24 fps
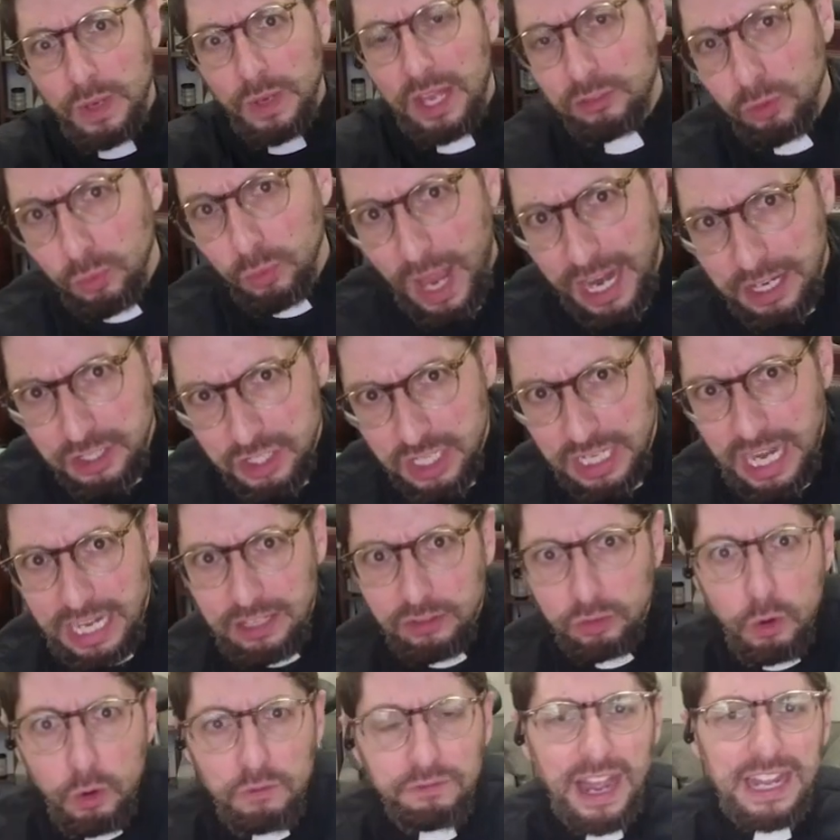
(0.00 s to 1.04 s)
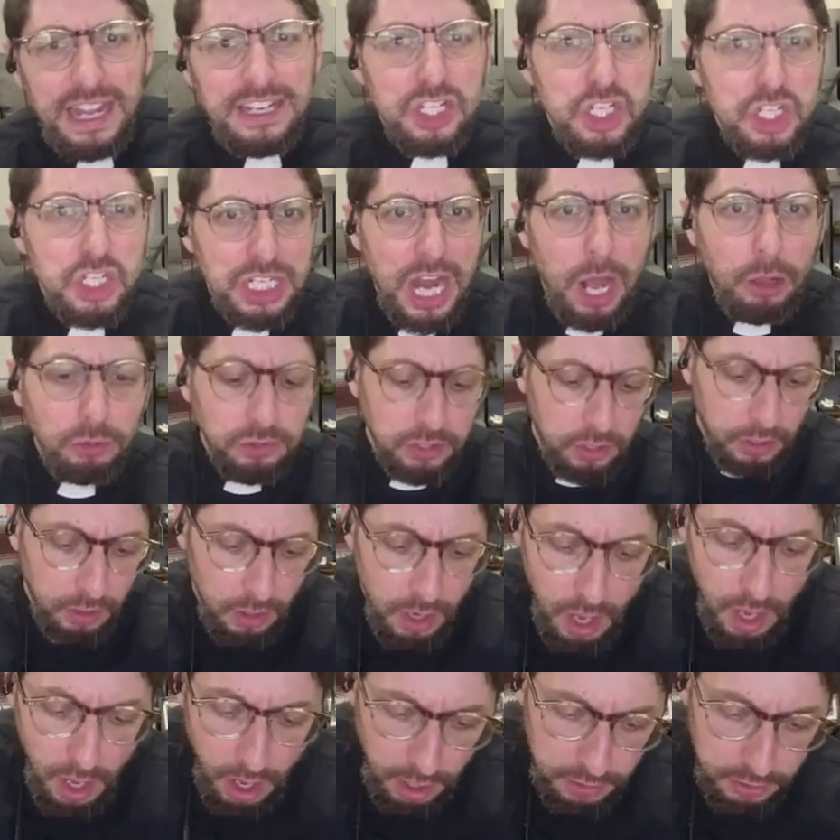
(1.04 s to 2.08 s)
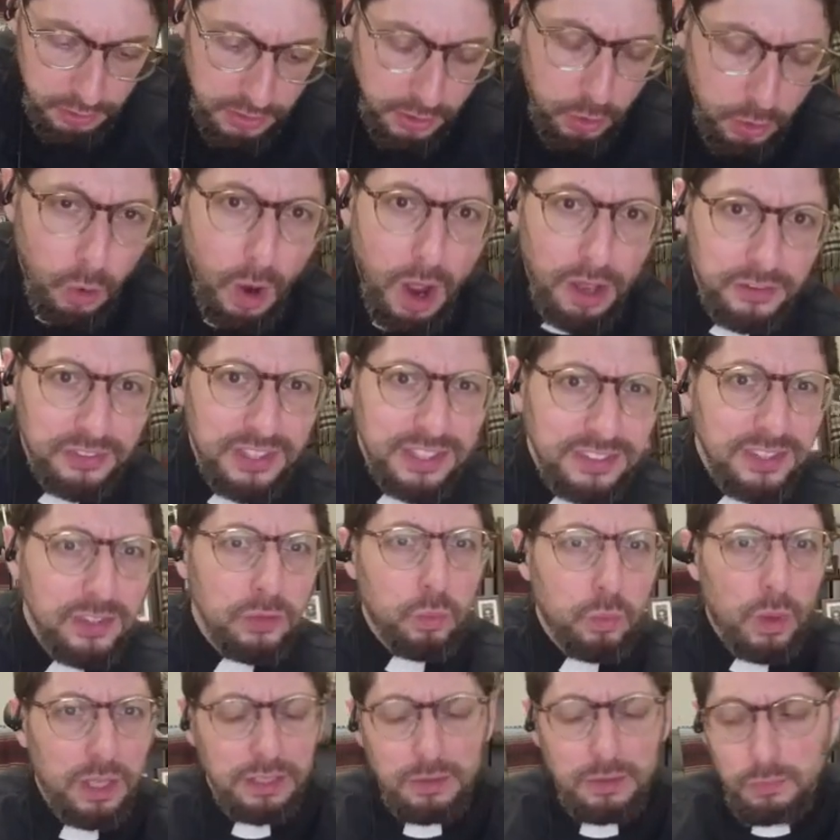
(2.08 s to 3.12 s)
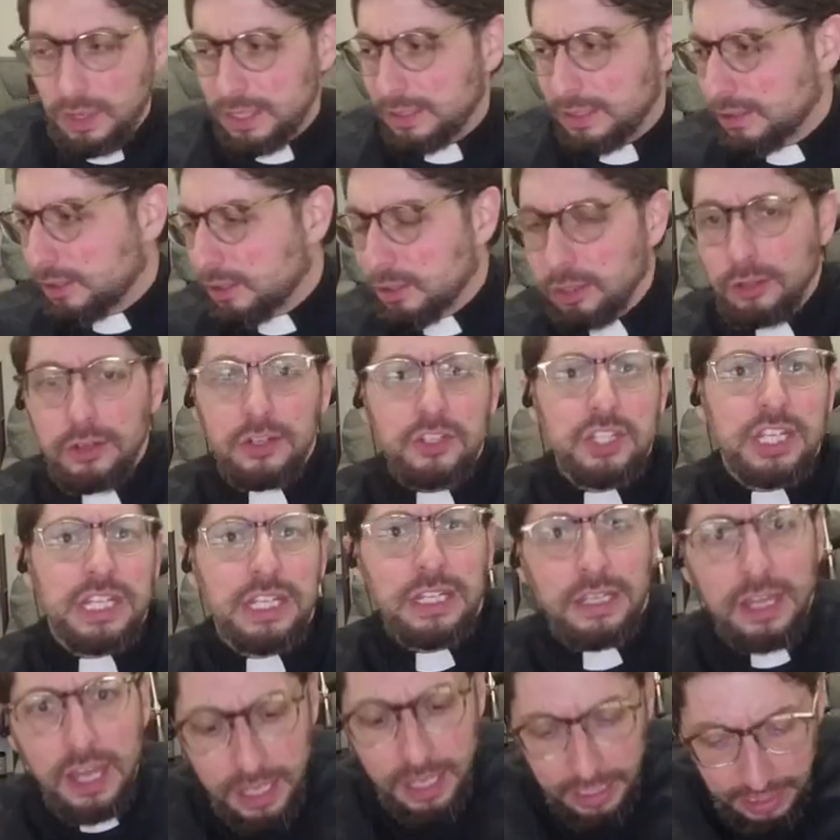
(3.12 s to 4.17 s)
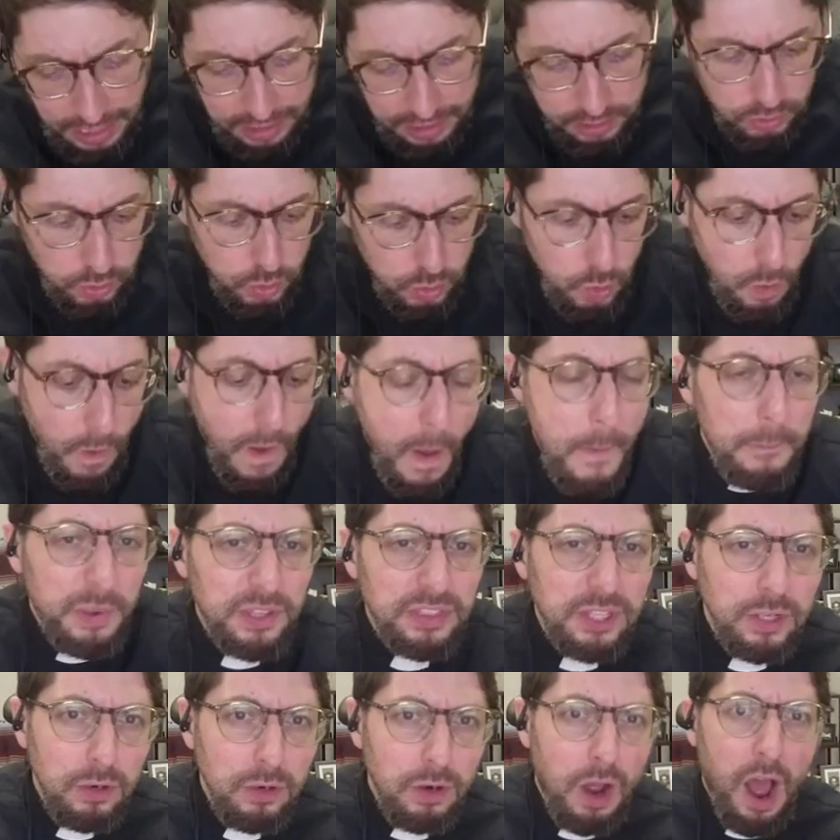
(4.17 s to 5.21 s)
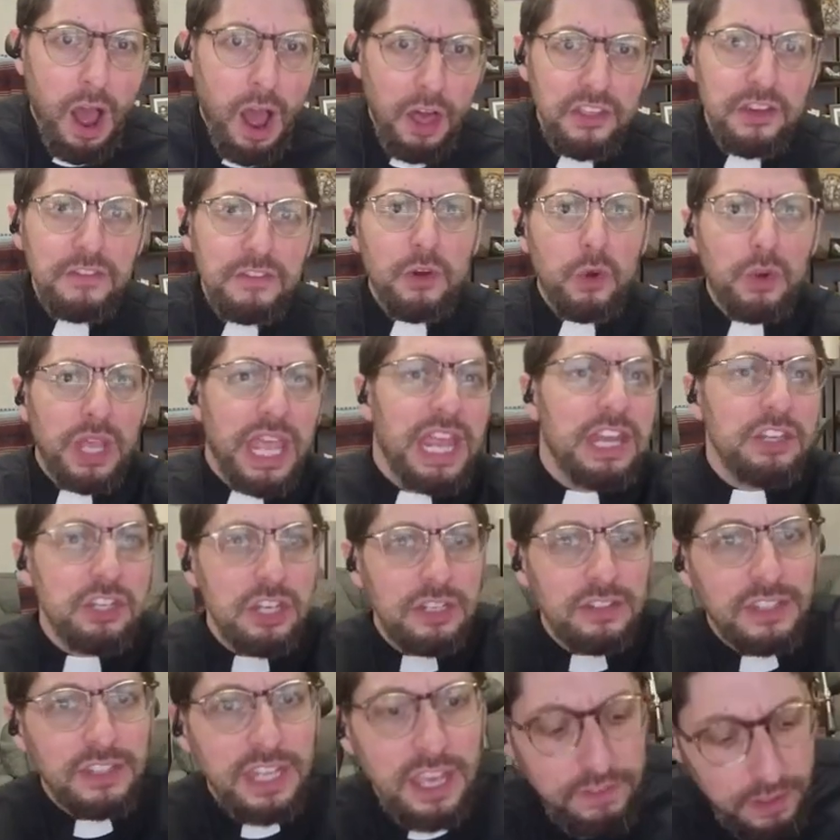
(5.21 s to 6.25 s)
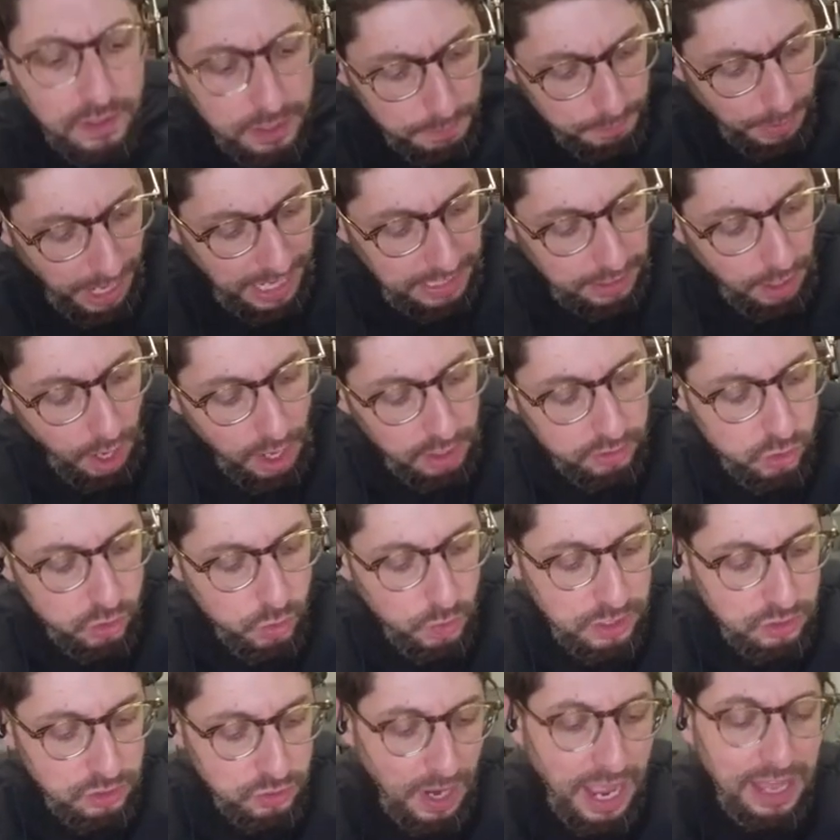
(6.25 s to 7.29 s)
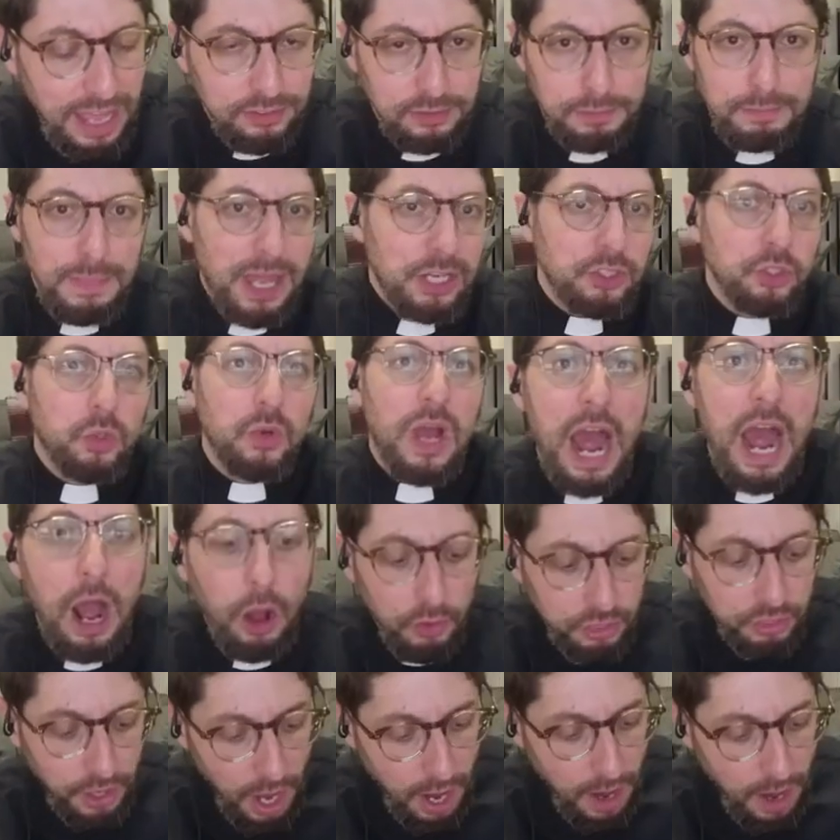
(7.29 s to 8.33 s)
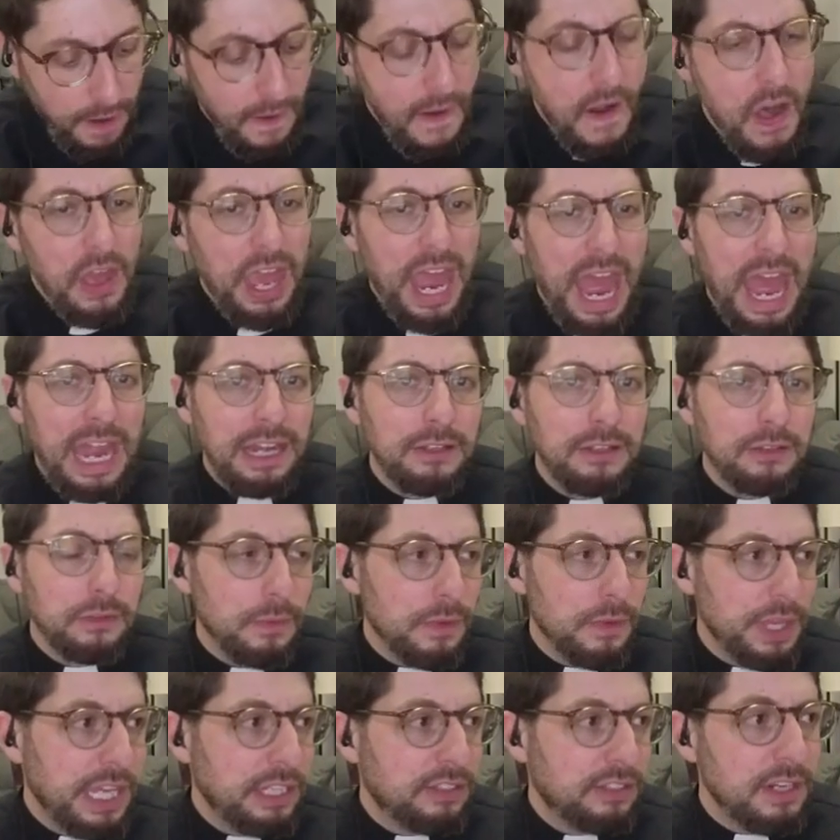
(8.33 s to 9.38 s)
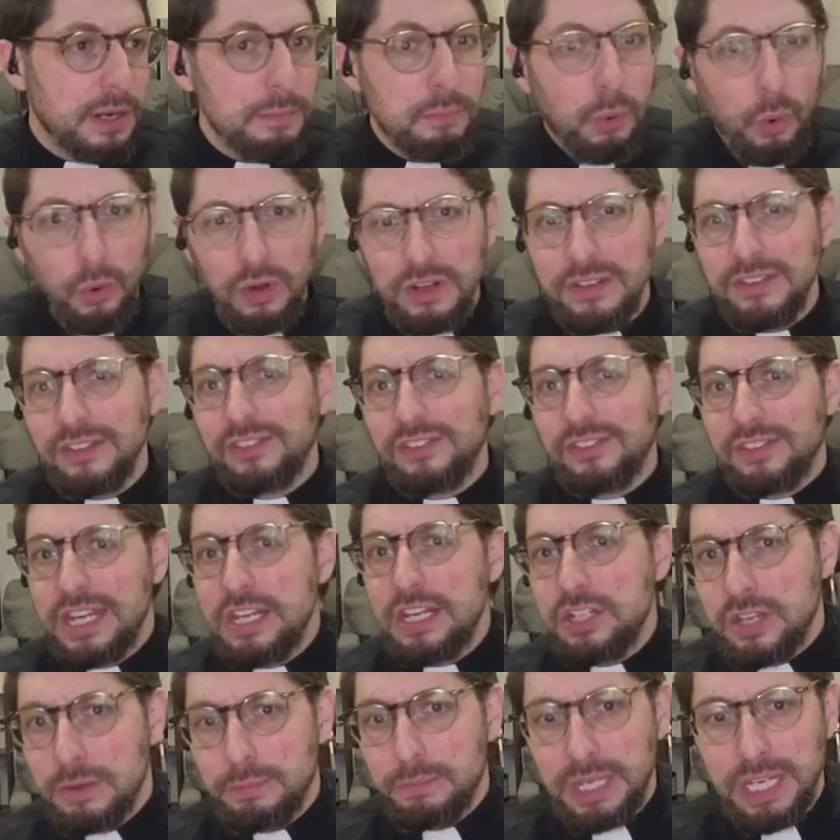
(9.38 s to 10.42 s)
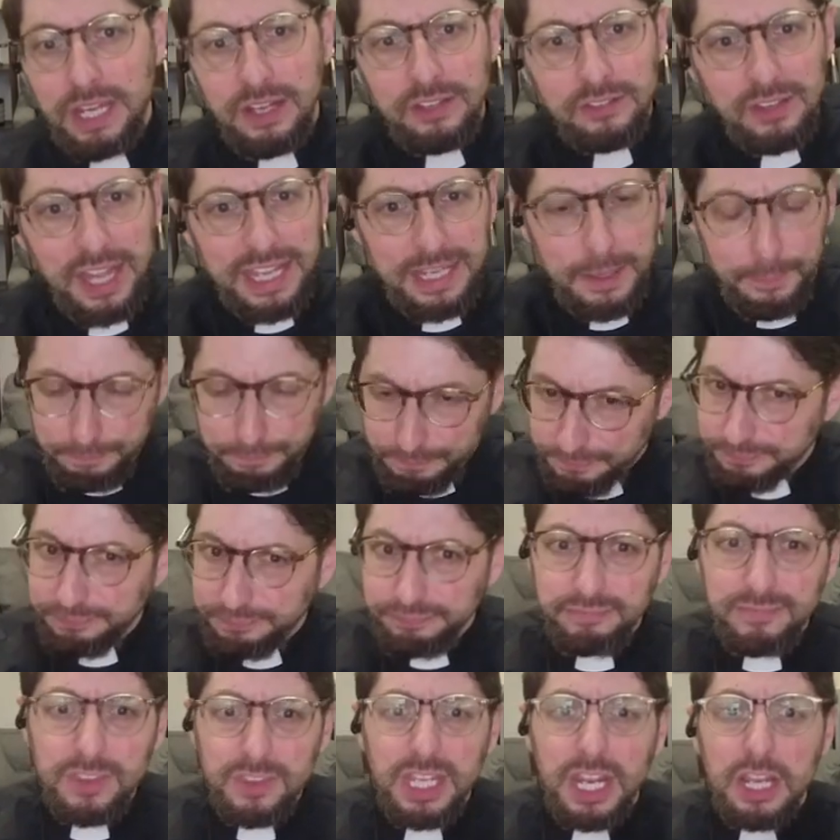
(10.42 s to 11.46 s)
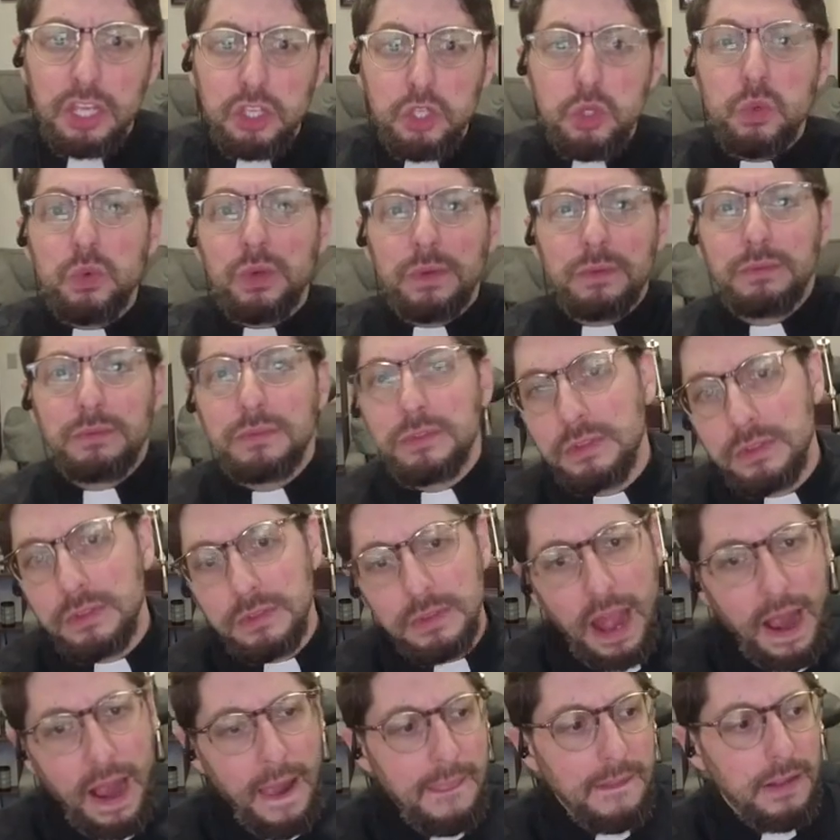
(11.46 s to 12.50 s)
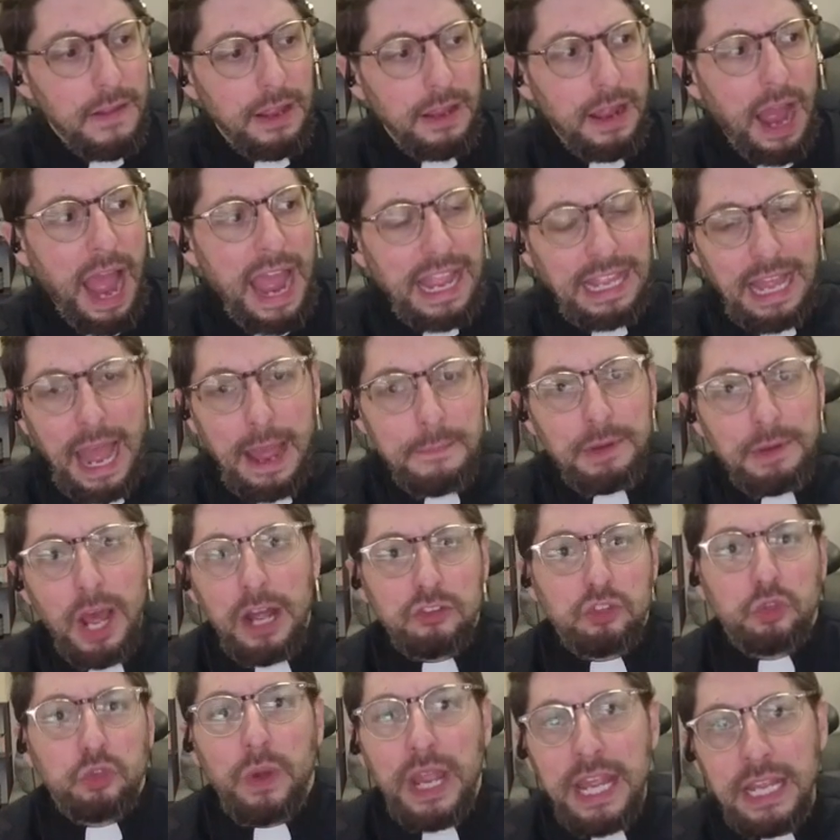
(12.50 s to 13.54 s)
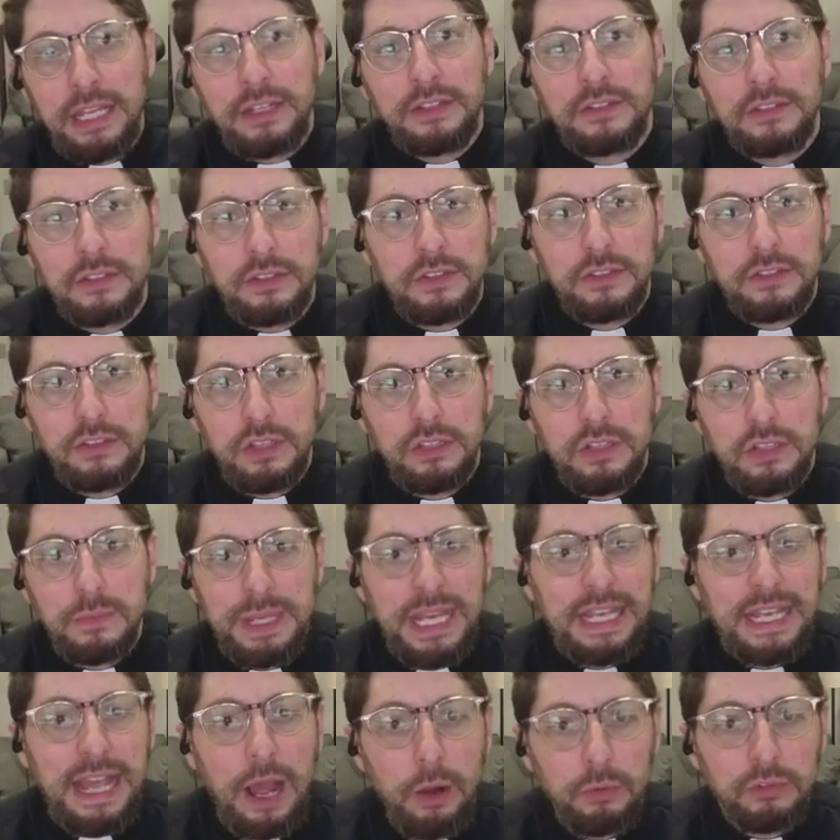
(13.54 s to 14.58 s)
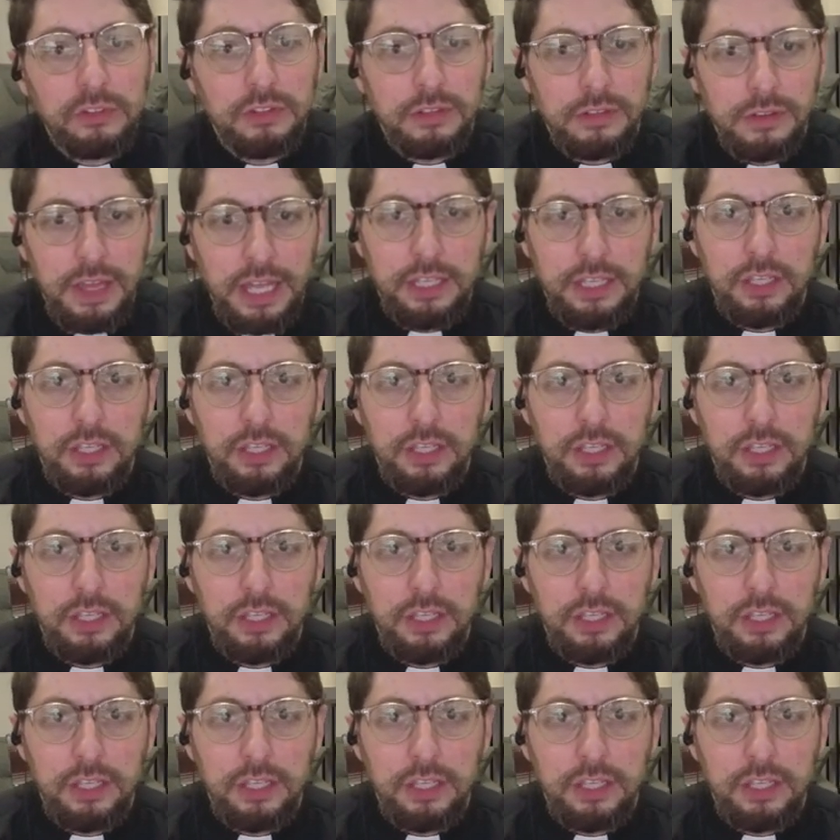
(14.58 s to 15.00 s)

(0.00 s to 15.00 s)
resurrection and so find shelter under the cross. This is what, what clergy can do. But there are other vocations given by God to address mental health. Uh, and it's an important distinction because like you, I, I'm not trained to, to be a counselor.